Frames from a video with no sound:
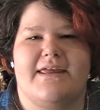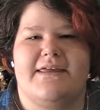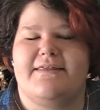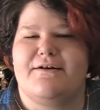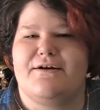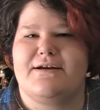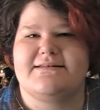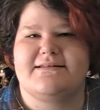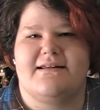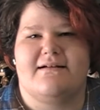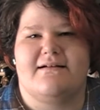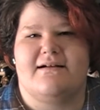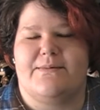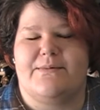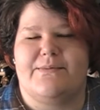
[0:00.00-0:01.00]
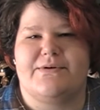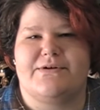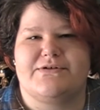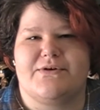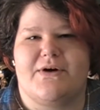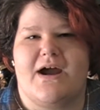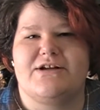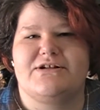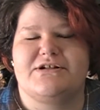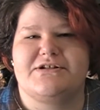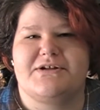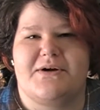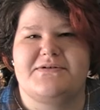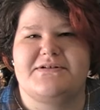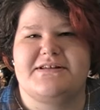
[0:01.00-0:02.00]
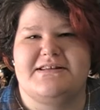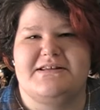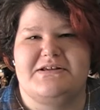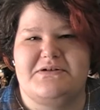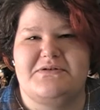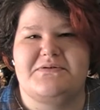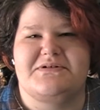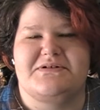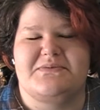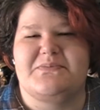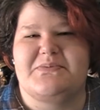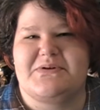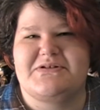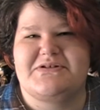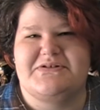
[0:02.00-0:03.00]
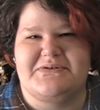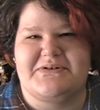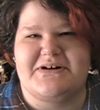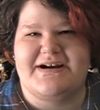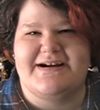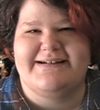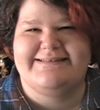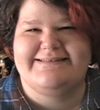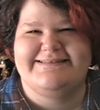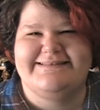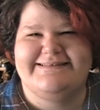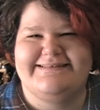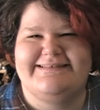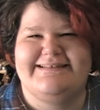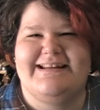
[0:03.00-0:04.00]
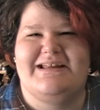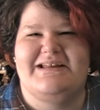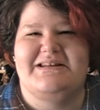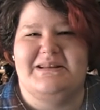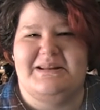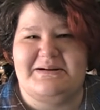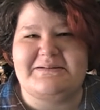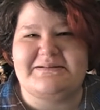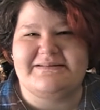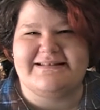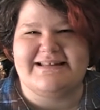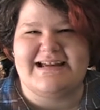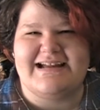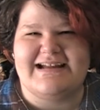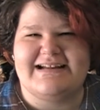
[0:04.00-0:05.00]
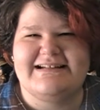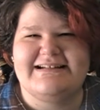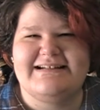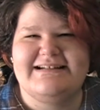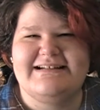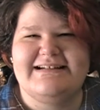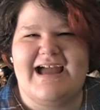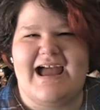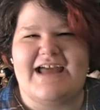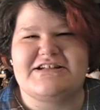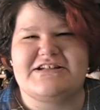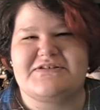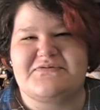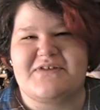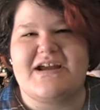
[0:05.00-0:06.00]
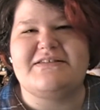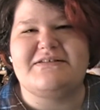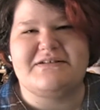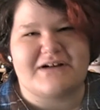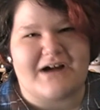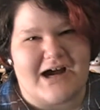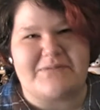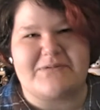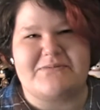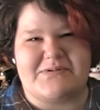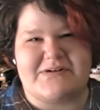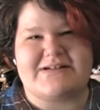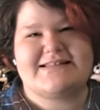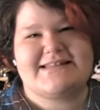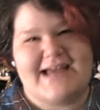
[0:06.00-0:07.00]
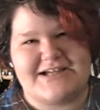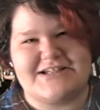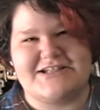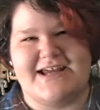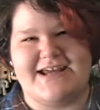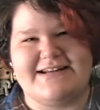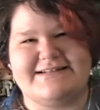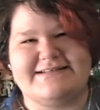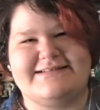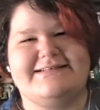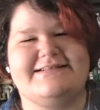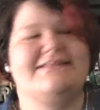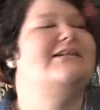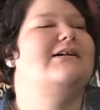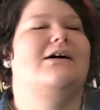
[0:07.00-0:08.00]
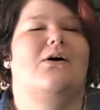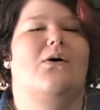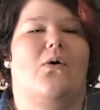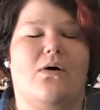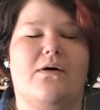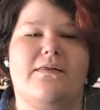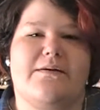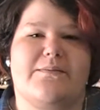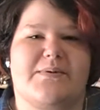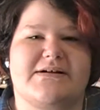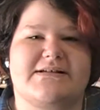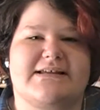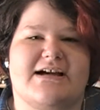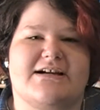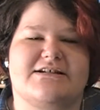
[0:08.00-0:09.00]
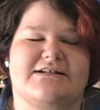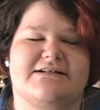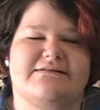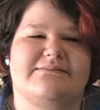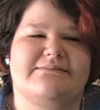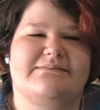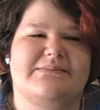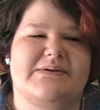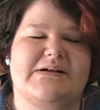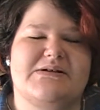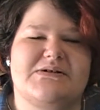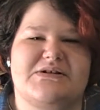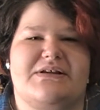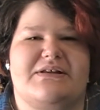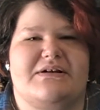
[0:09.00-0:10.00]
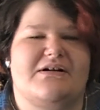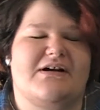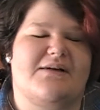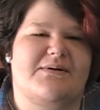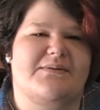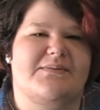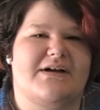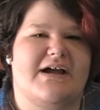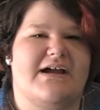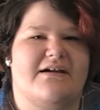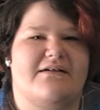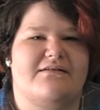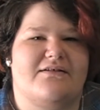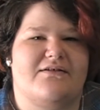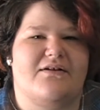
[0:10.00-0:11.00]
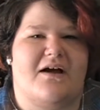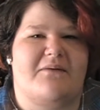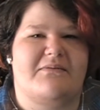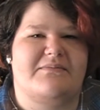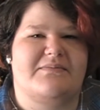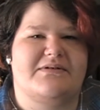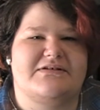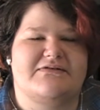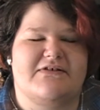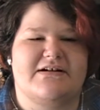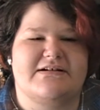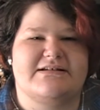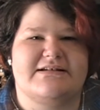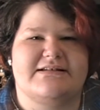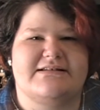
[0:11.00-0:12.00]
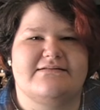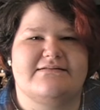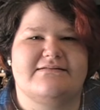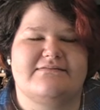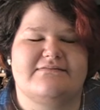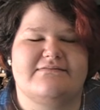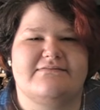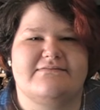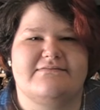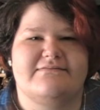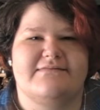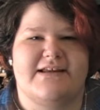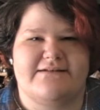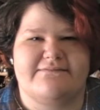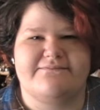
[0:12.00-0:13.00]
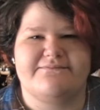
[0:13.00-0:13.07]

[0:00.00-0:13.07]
There isn't a comic book store. I just go to the used bookstore locally and just raid their comic book section. Or their book section. But usually their I go to their comic books first, because, yeah.